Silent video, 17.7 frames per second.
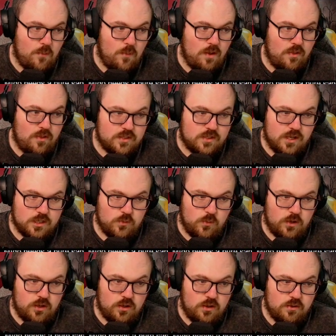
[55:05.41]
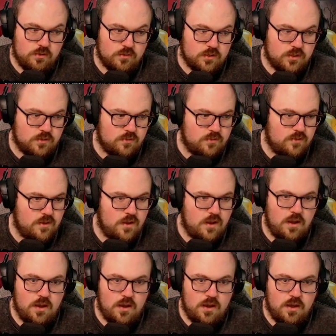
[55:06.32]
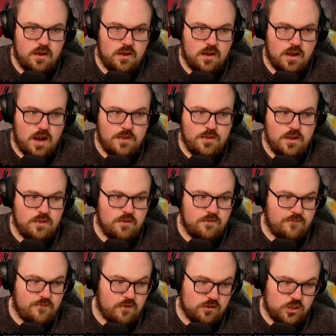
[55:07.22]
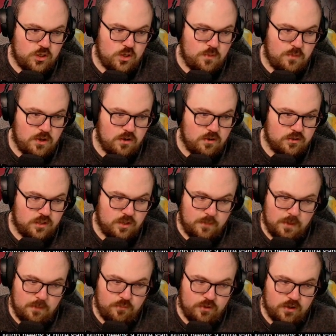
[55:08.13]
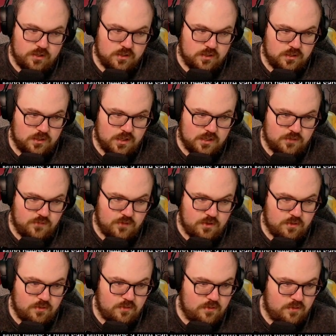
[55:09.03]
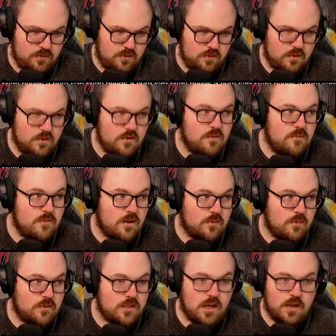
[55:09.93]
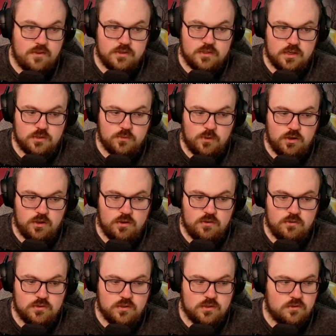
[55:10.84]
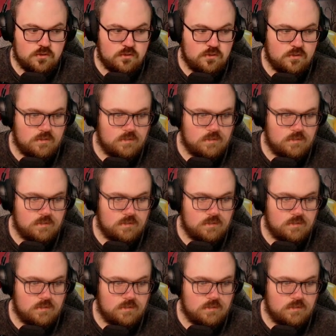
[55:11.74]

how well this next one goes. I think the first two peers have been pretty successful, but we'll see how this next one goes.